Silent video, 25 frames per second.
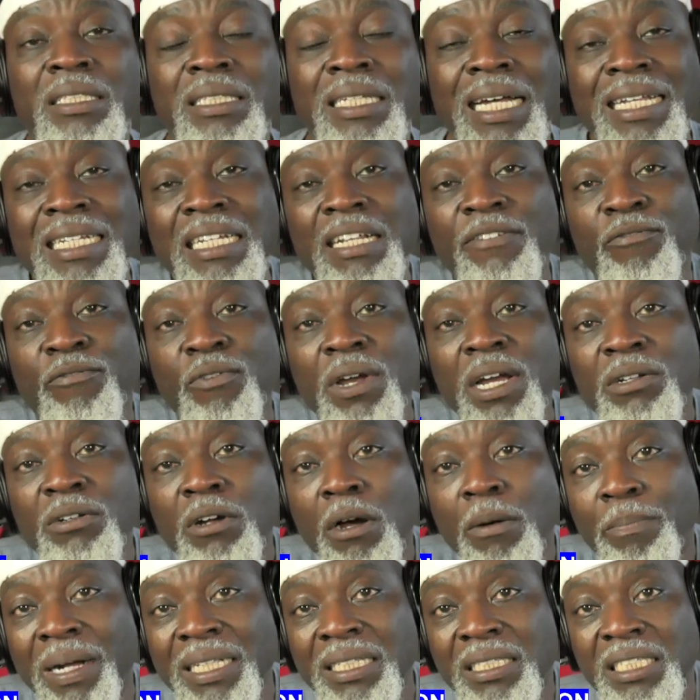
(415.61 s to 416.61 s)
and if we are not
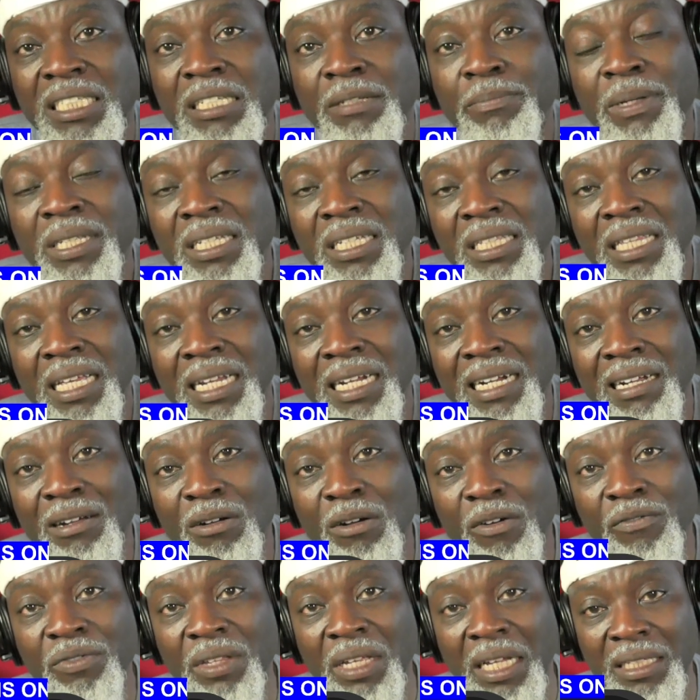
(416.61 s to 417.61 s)
participating in our
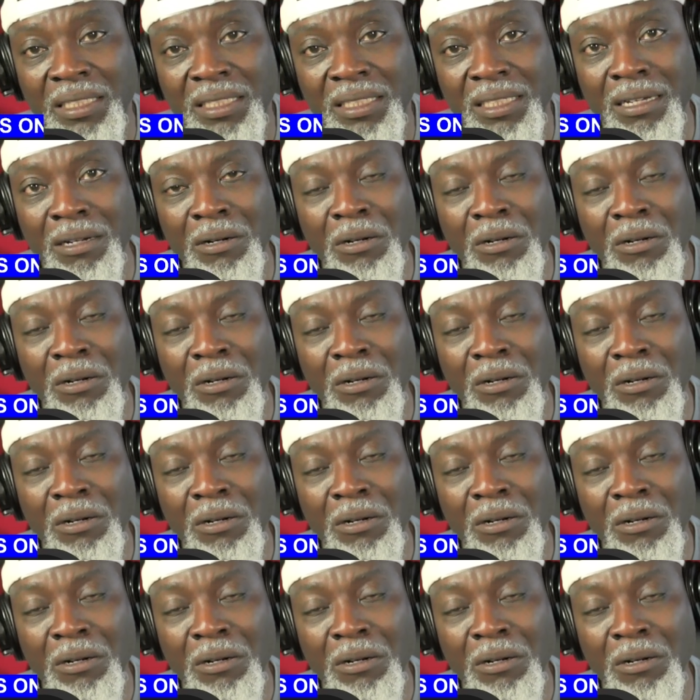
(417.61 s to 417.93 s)
governance,